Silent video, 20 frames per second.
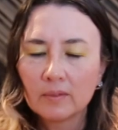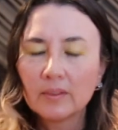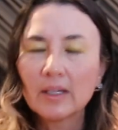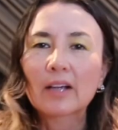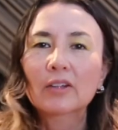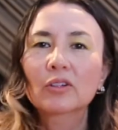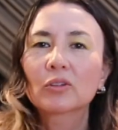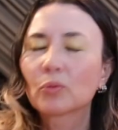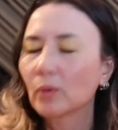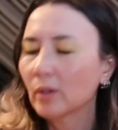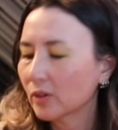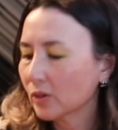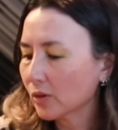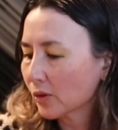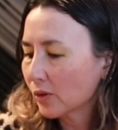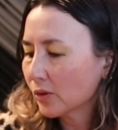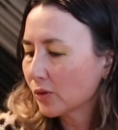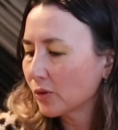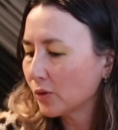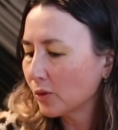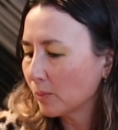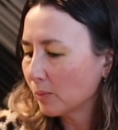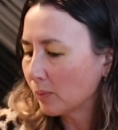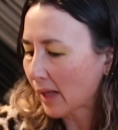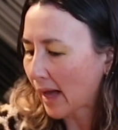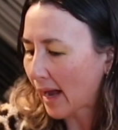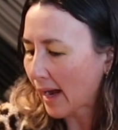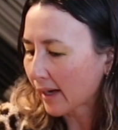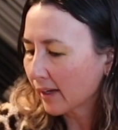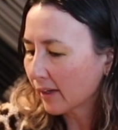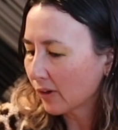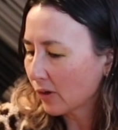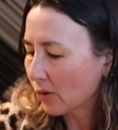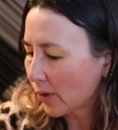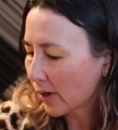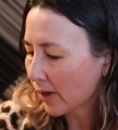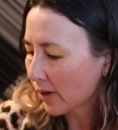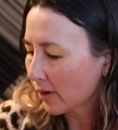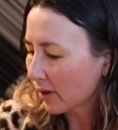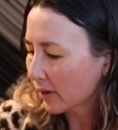Next, we turn to Black and
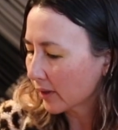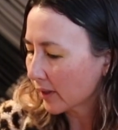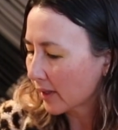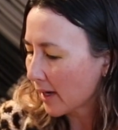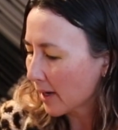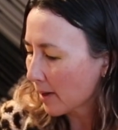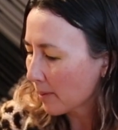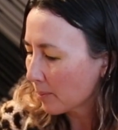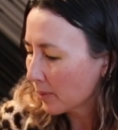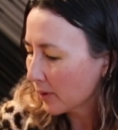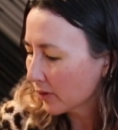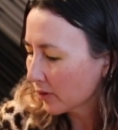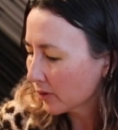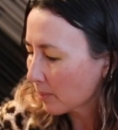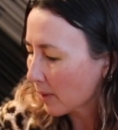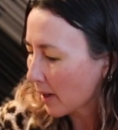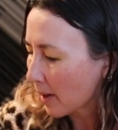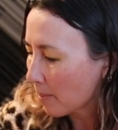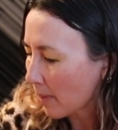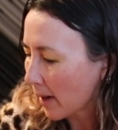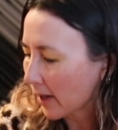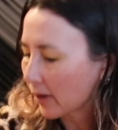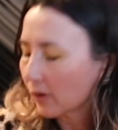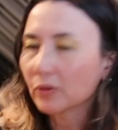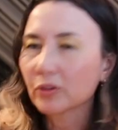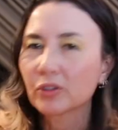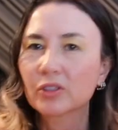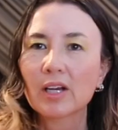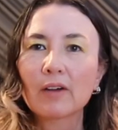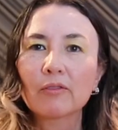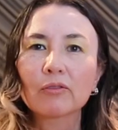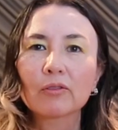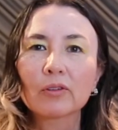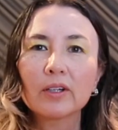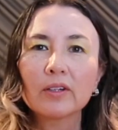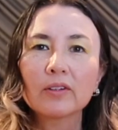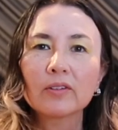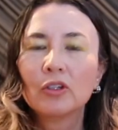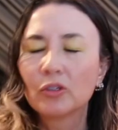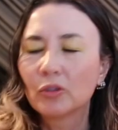Queer on Campus by Michael
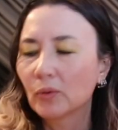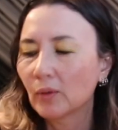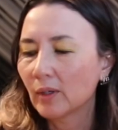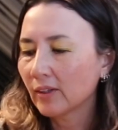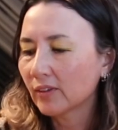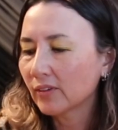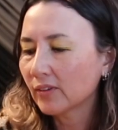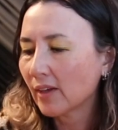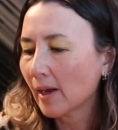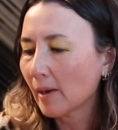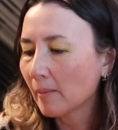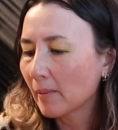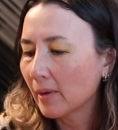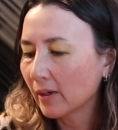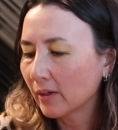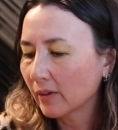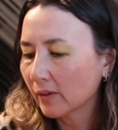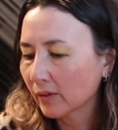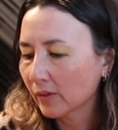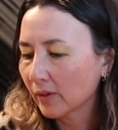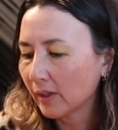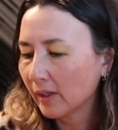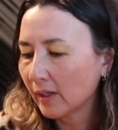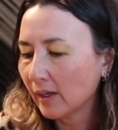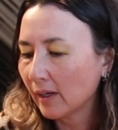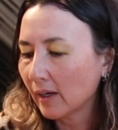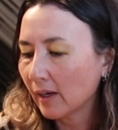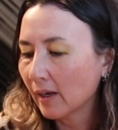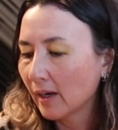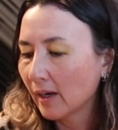Jeffries to examine the